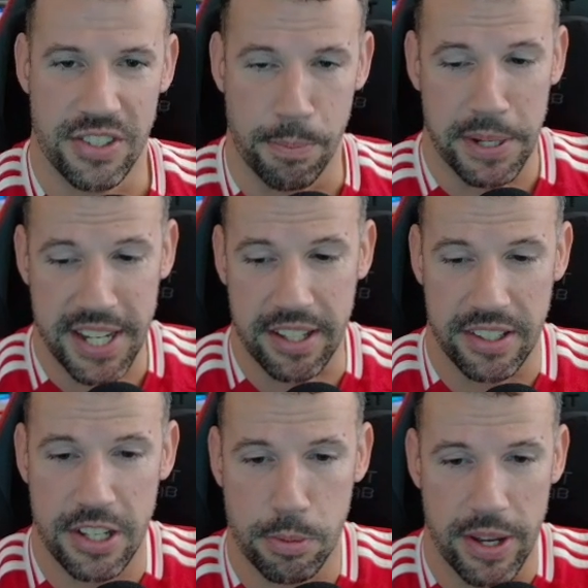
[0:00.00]
particularly
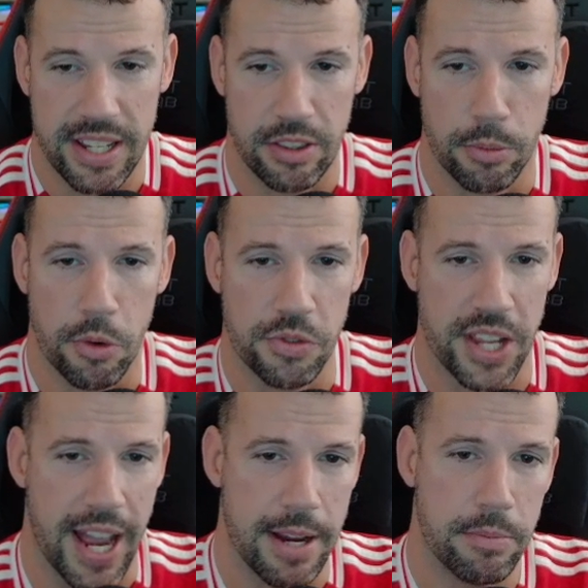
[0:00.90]
this week in the Wolves
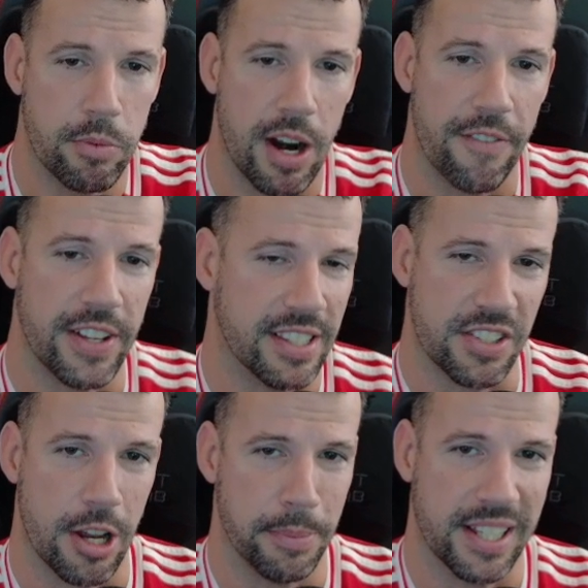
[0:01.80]
game, where I think there's
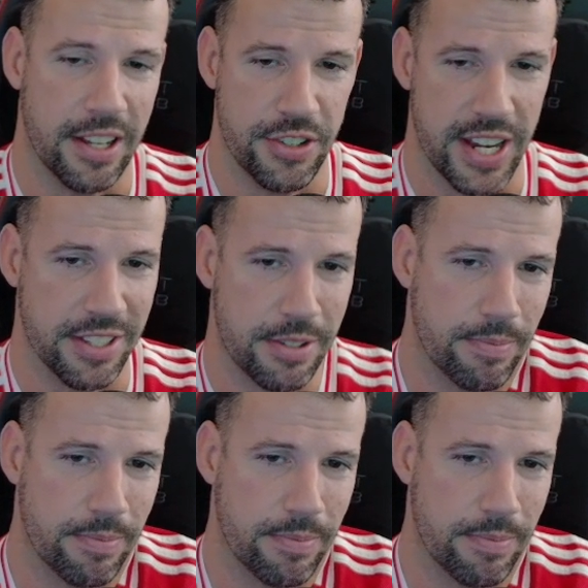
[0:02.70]
going to be clean sheets.